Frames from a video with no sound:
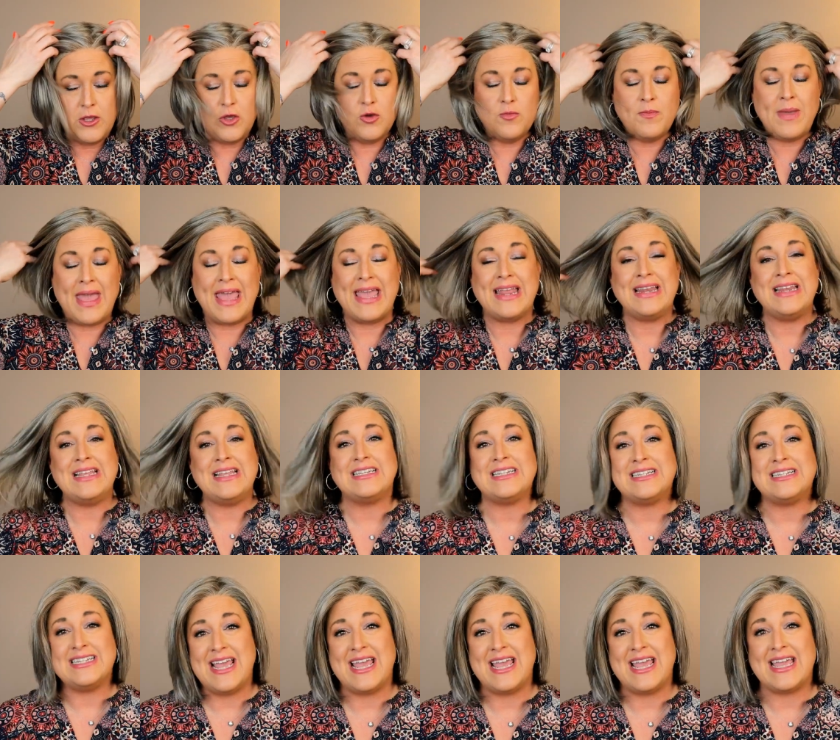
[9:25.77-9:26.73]
you may need
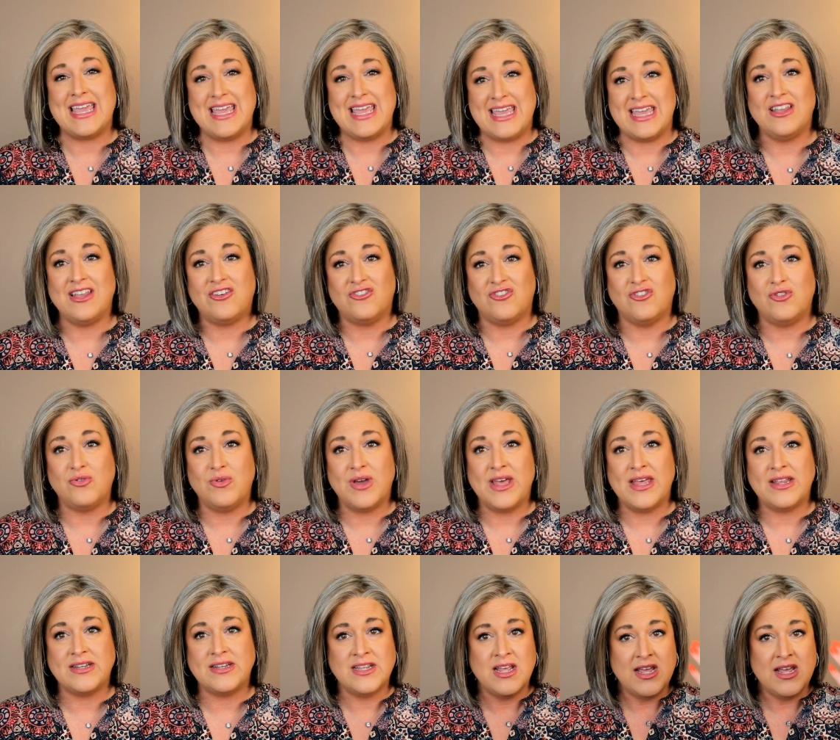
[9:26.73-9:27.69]
to take heat to
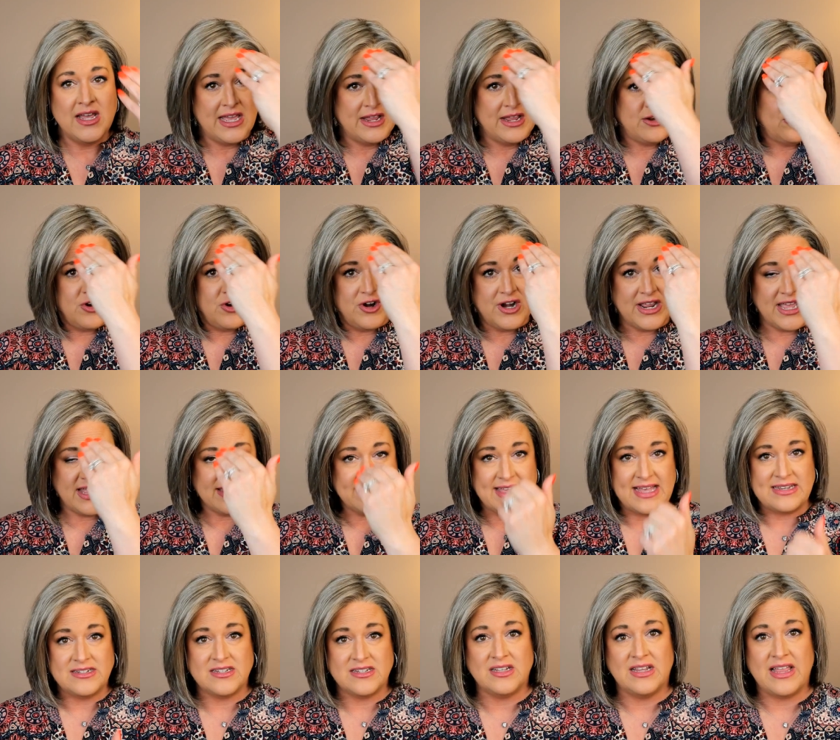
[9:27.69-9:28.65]
it in order to get
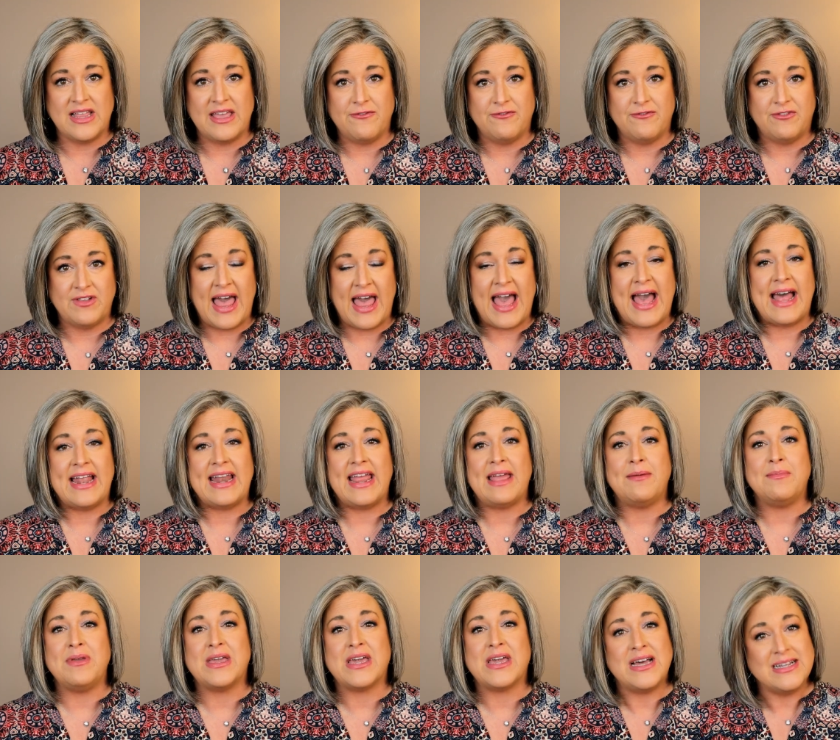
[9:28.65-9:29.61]
that to lay flat.
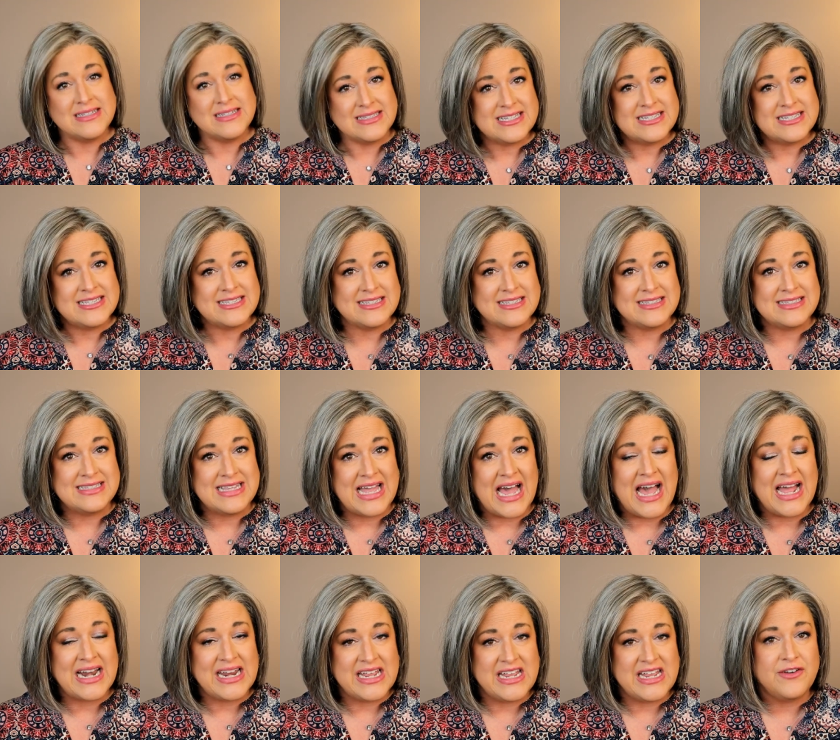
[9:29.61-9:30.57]
And because this is
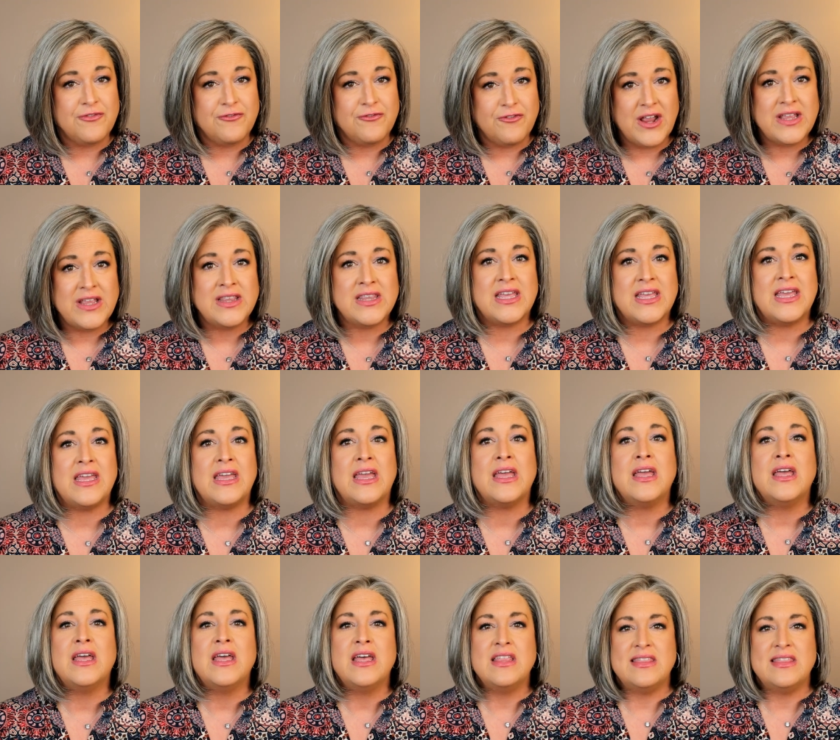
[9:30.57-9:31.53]
not heat friendly,
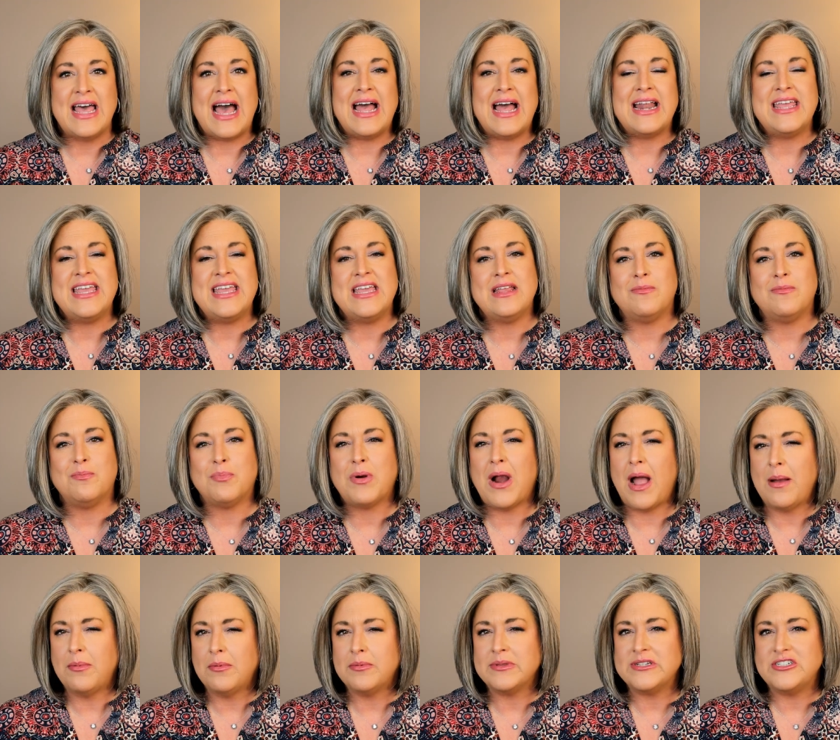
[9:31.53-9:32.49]
that heat
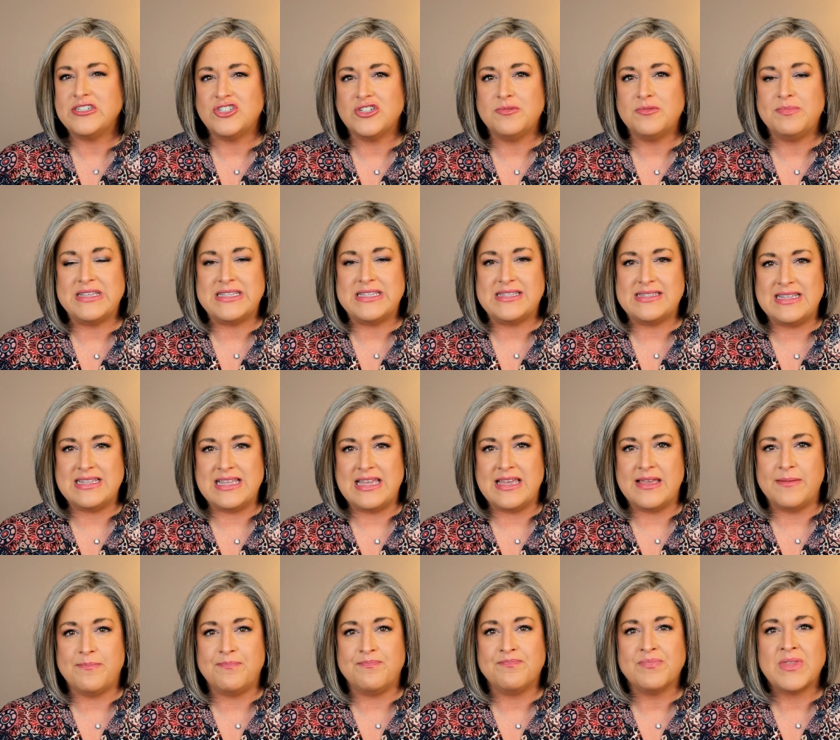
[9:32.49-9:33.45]
probably should be
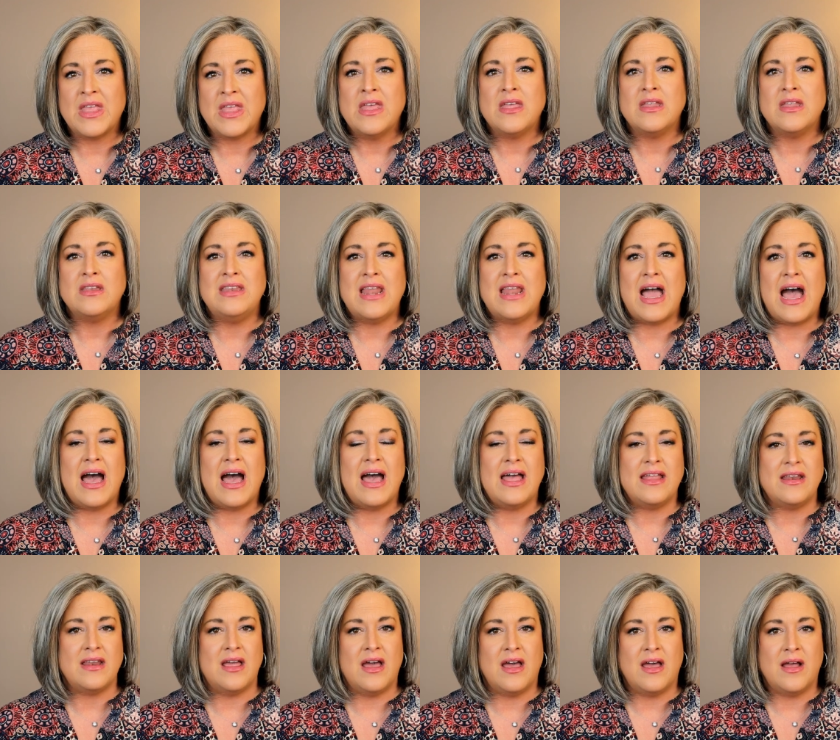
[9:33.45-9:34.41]
steam,
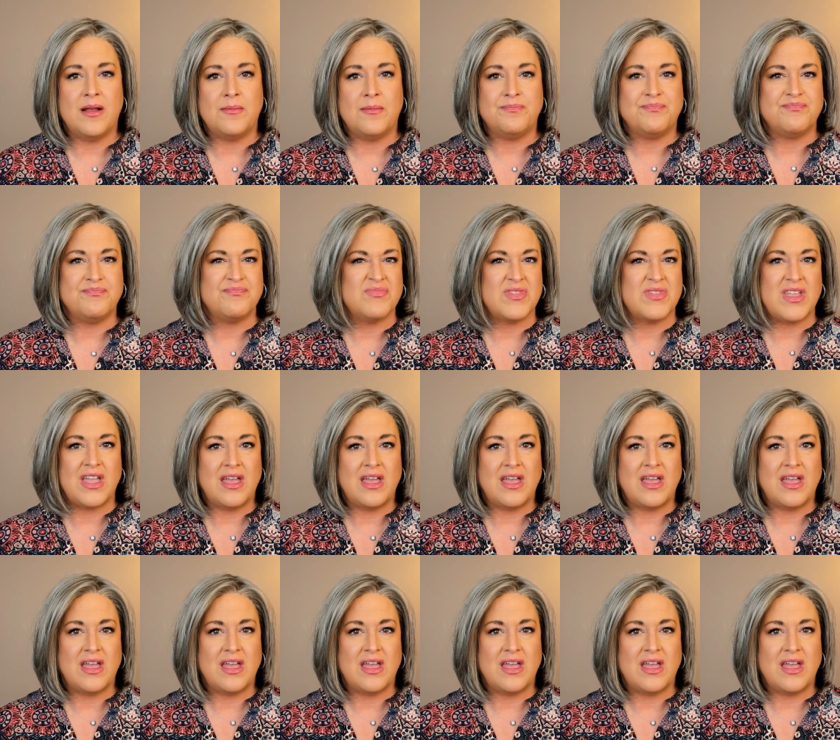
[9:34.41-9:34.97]
not um,